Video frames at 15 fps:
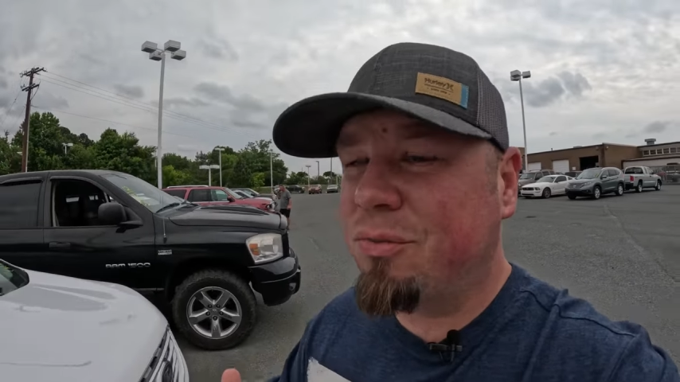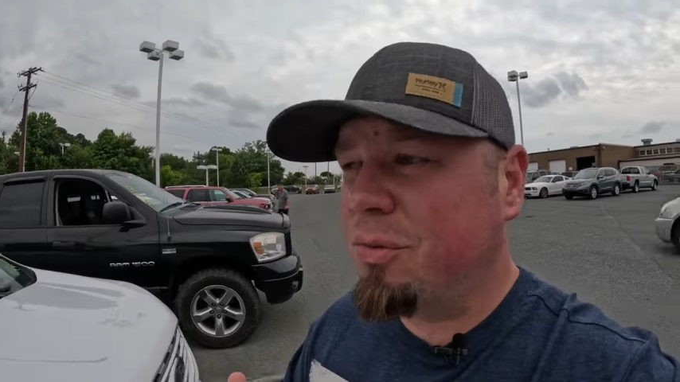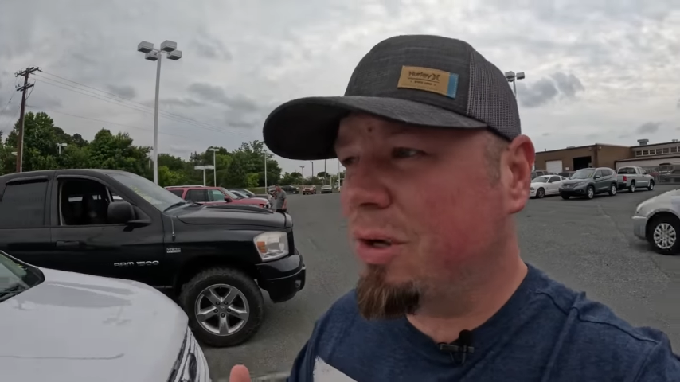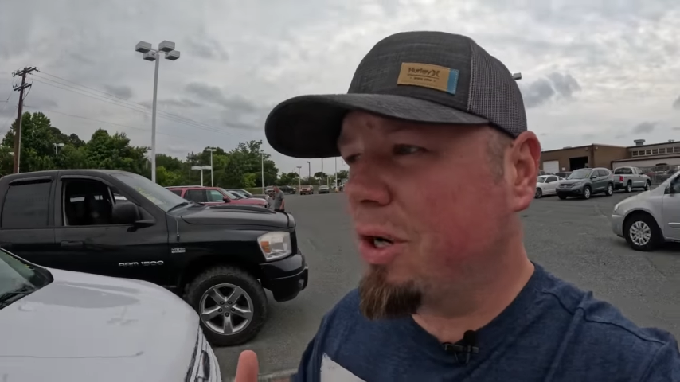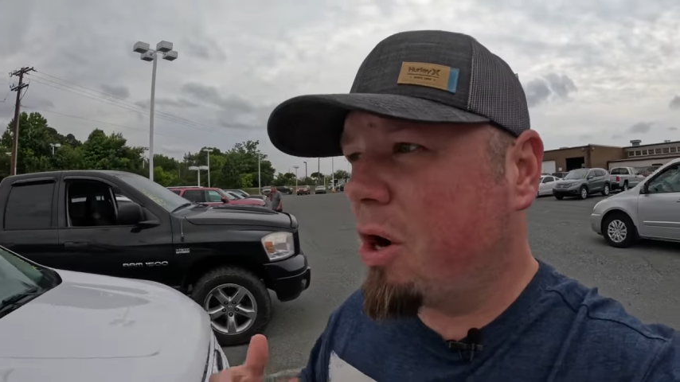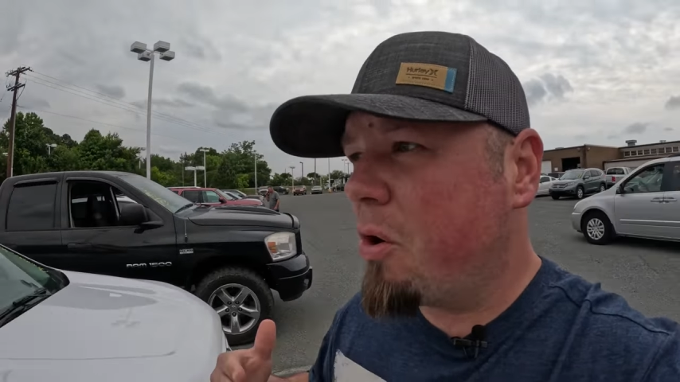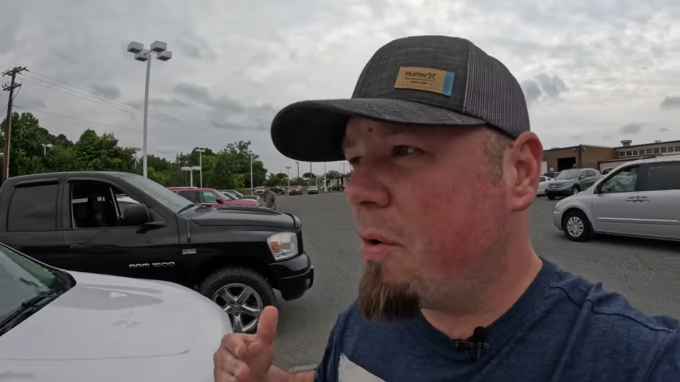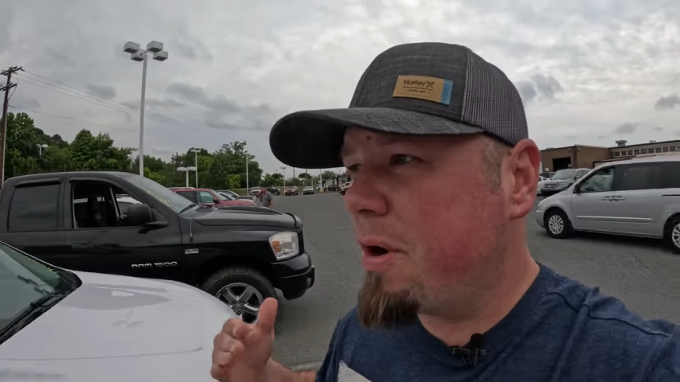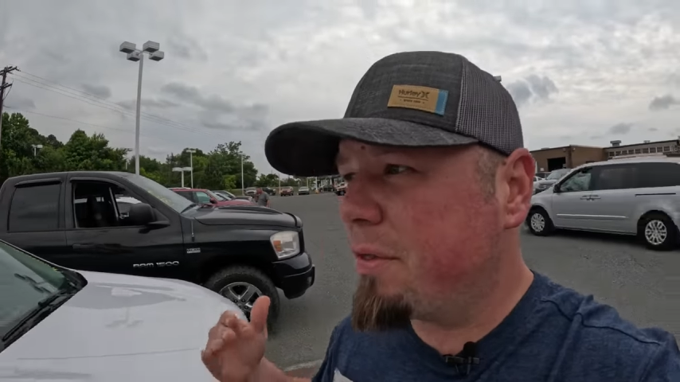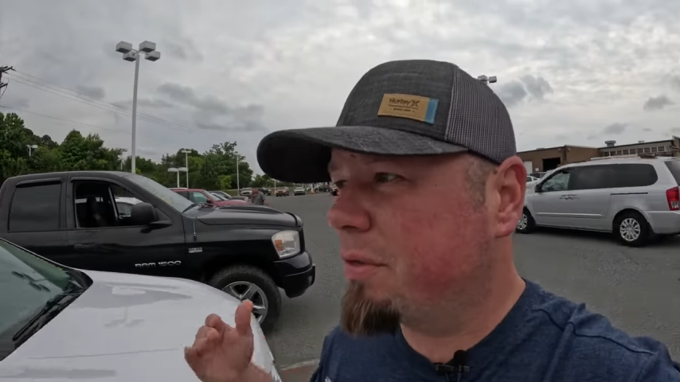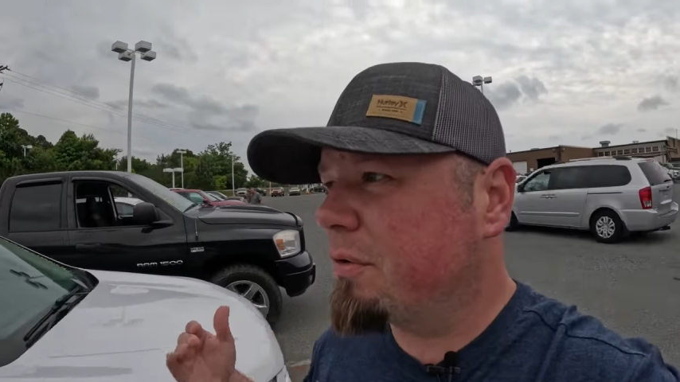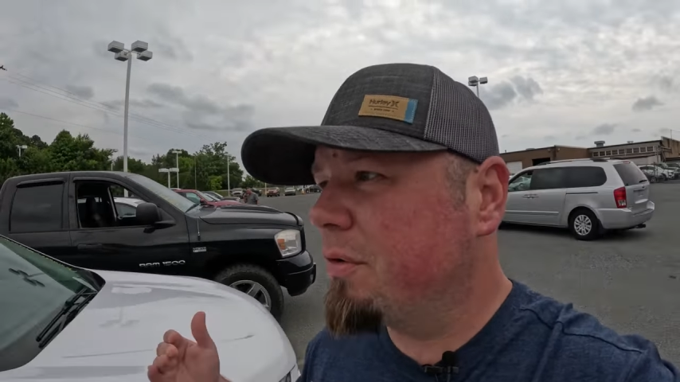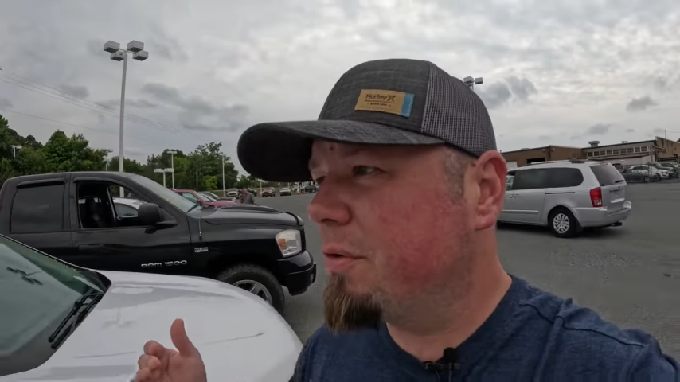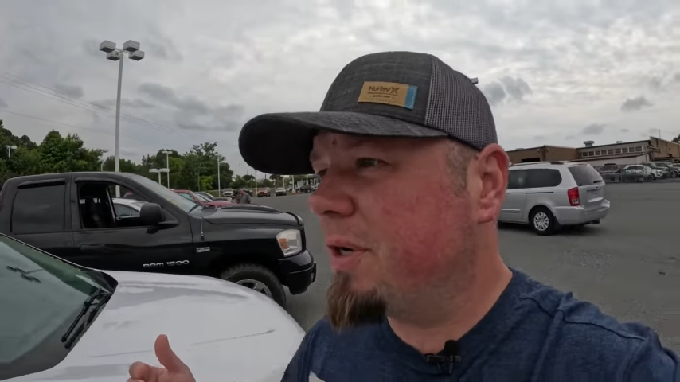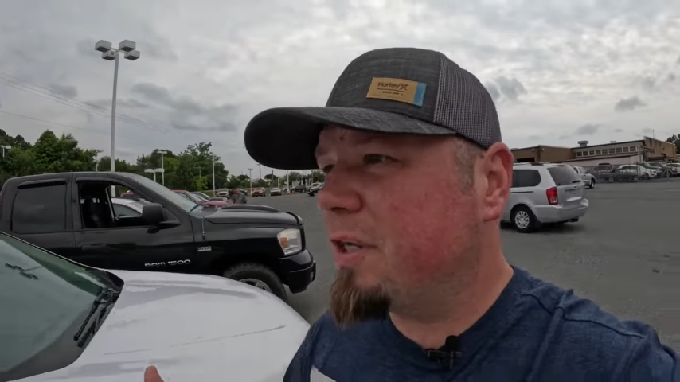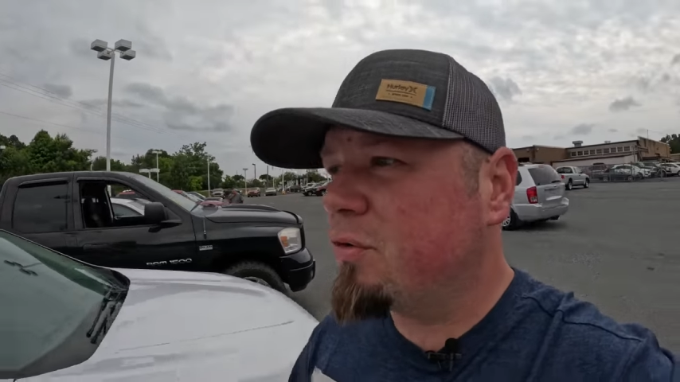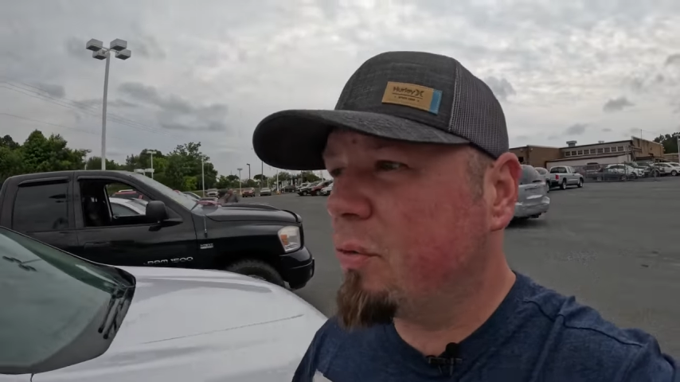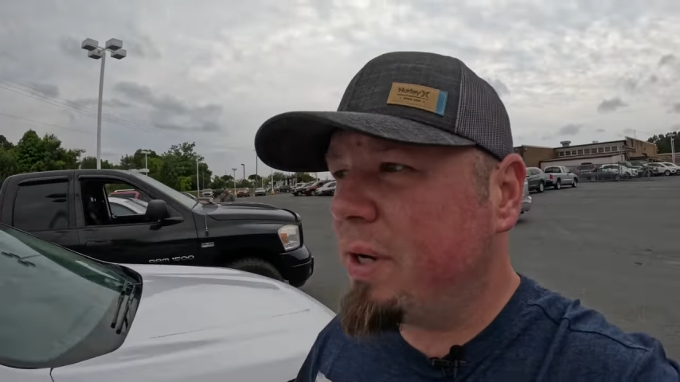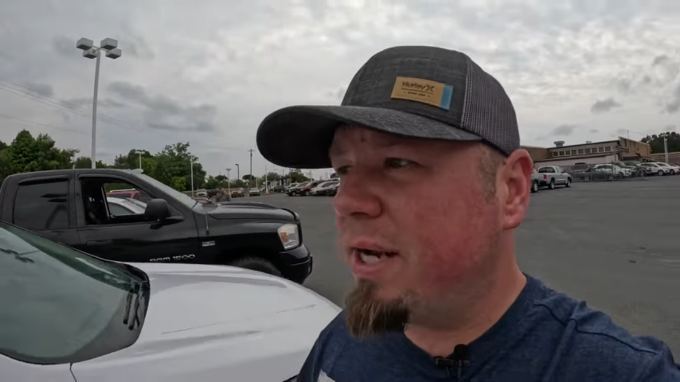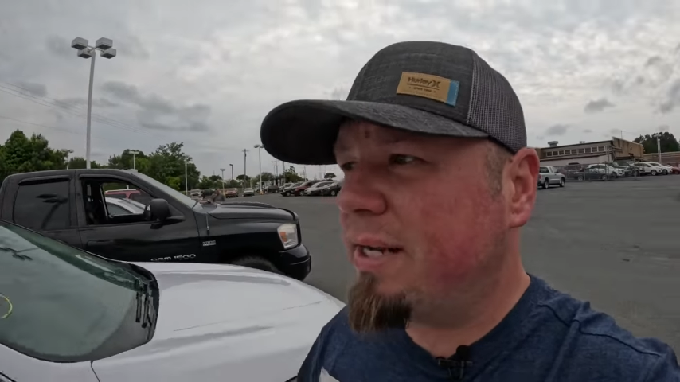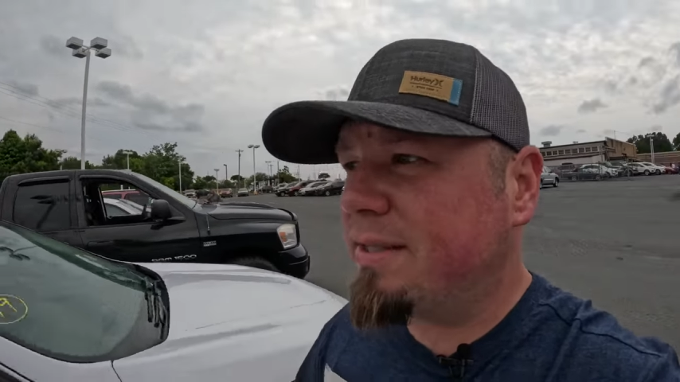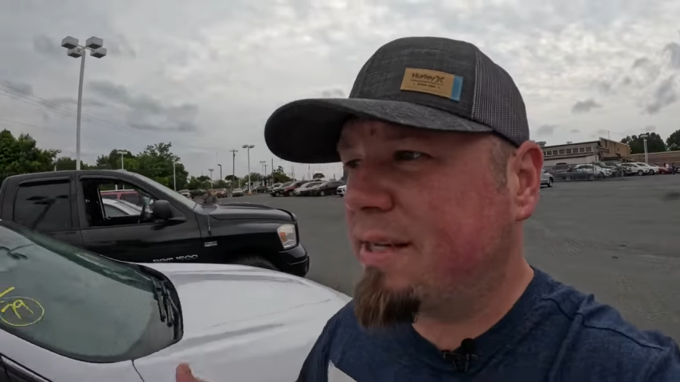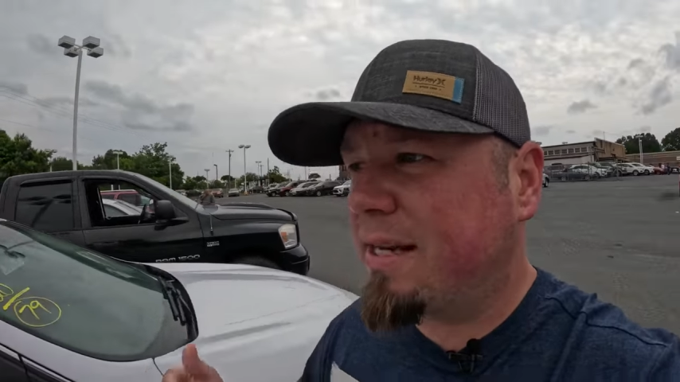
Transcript: we're going through these weeks,